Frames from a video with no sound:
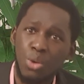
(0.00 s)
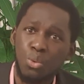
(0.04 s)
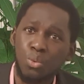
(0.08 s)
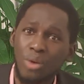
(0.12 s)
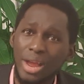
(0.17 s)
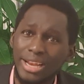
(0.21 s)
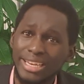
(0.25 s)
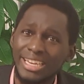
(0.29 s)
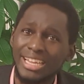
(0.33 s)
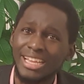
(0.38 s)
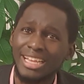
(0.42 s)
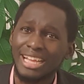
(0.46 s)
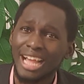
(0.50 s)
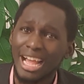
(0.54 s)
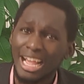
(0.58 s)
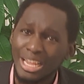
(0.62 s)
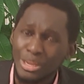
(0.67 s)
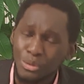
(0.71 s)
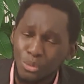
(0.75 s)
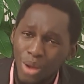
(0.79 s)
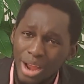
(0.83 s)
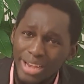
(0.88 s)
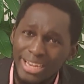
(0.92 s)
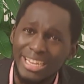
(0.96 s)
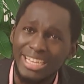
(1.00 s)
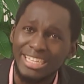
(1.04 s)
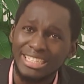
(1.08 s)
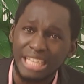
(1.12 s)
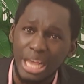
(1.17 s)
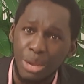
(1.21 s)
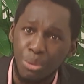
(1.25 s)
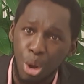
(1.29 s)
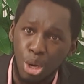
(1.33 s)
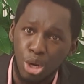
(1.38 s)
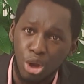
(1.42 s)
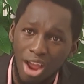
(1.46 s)
What is
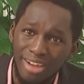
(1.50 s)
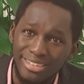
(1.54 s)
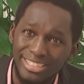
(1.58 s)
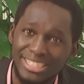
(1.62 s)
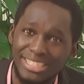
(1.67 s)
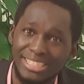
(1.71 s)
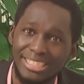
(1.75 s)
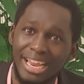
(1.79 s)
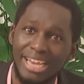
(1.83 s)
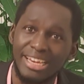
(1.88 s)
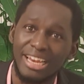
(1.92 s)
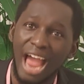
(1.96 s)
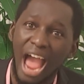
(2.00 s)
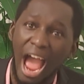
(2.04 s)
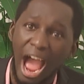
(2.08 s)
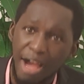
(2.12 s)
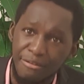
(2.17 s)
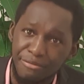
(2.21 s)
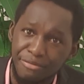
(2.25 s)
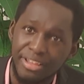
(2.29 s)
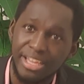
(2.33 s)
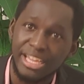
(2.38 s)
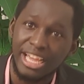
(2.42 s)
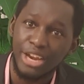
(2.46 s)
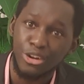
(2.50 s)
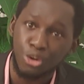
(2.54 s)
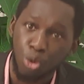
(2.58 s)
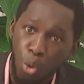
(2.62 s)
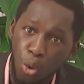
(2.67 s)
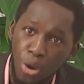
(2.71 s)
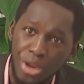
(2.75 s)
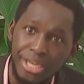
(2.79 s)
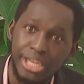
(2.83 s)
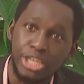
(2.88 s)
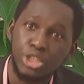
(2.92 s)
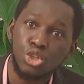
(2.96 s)
our continent, Africa,
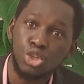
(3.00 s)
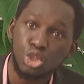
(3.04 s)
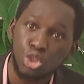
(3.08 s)
doing to